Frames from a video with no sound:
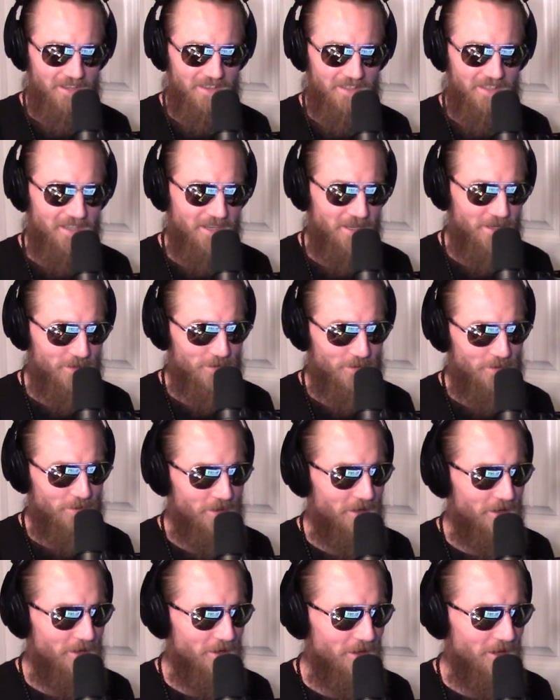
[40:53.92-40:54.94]
the case for,
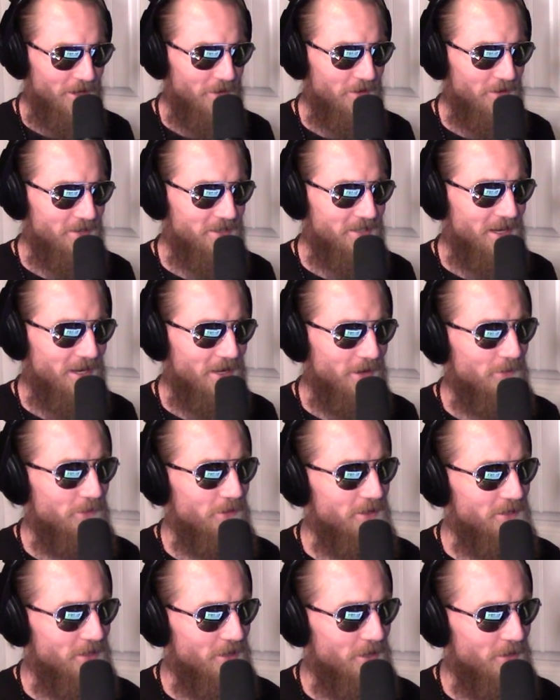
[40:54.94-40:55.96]
you know, like the second
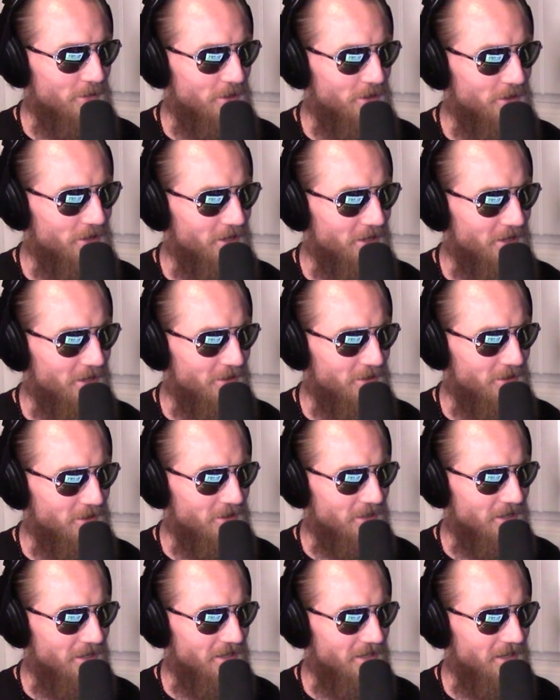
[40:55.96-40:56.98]
we started putting
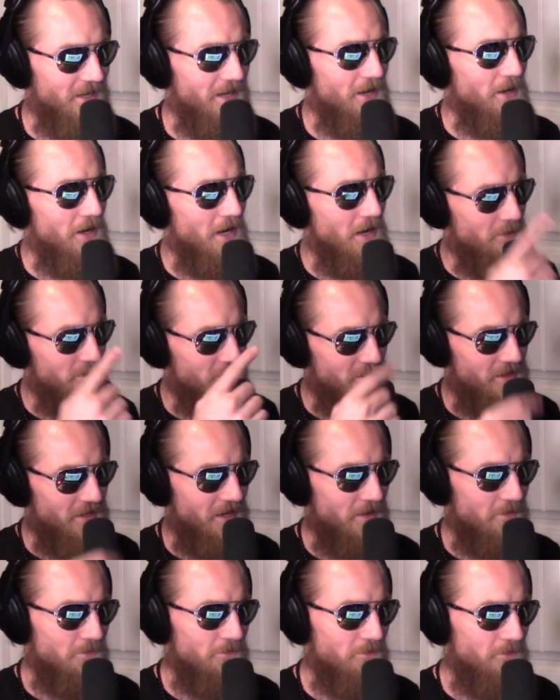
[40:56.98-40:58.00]
concerts on, like I, I was
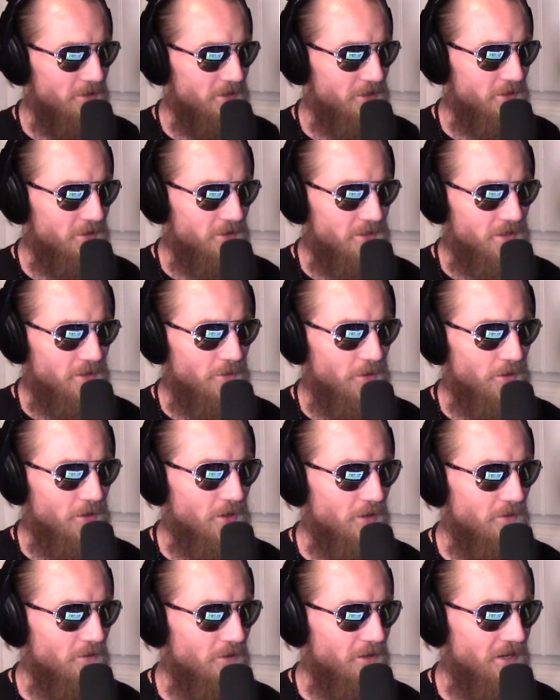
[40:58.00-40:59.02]
I was doing some work
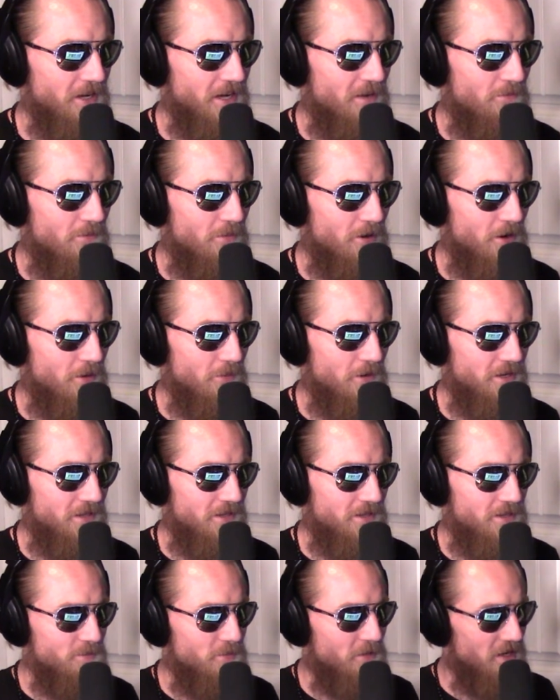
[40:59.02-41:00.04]
over at Dive Bar and we
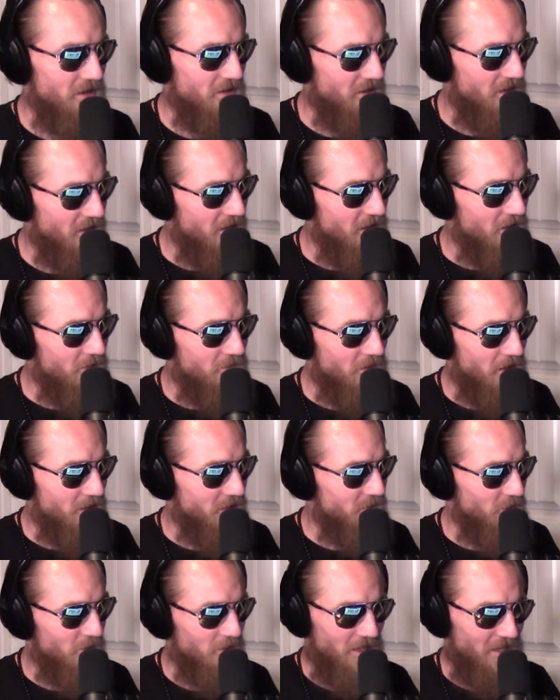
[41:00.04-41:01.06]
did this big
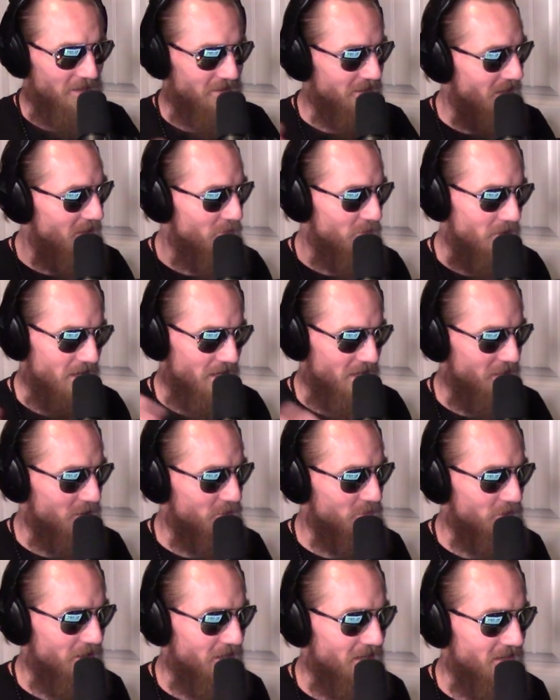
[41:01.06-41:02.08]
festival, like ten bands
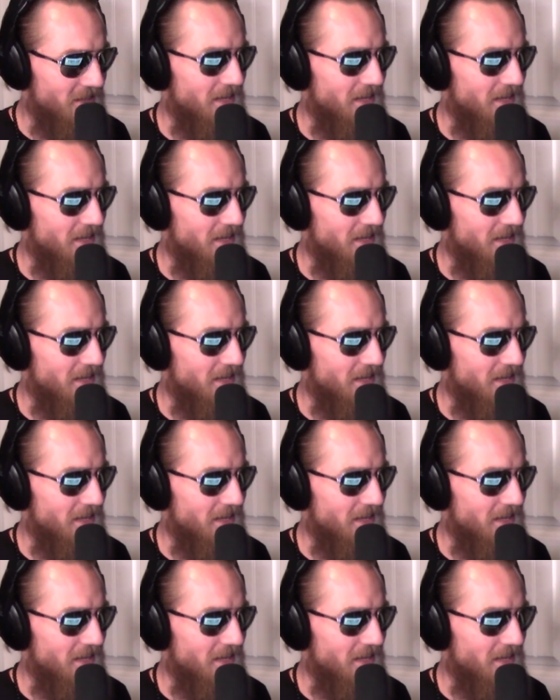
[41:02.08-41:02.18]
played.